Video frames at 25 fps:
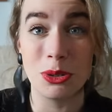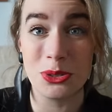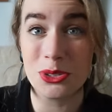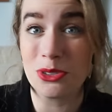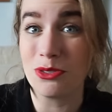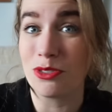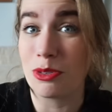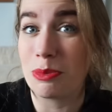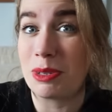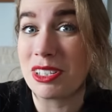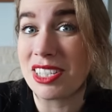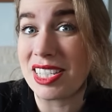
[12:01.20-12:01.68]

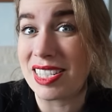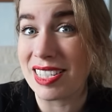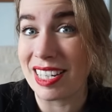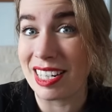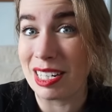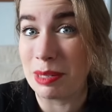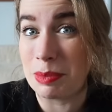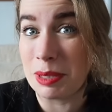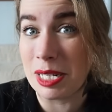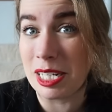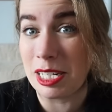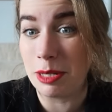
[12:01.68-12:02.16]
also from a
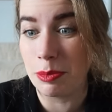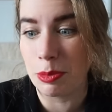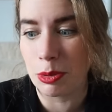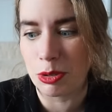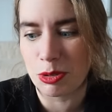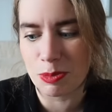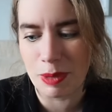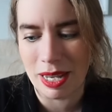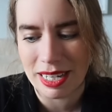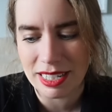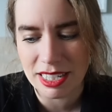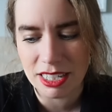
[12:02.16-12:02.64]
sustainability
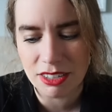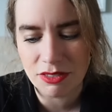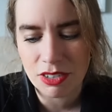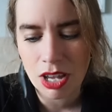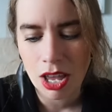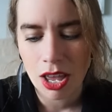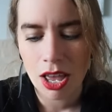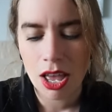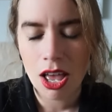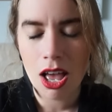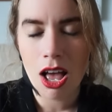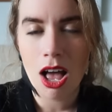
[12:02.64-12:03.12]
perspective.
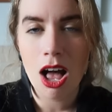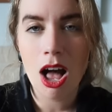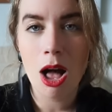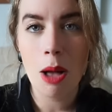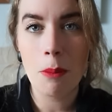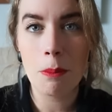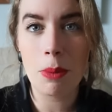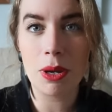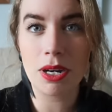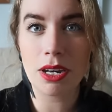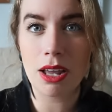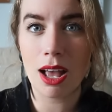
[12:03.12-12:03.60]

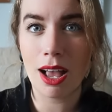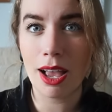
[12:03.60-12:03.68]
But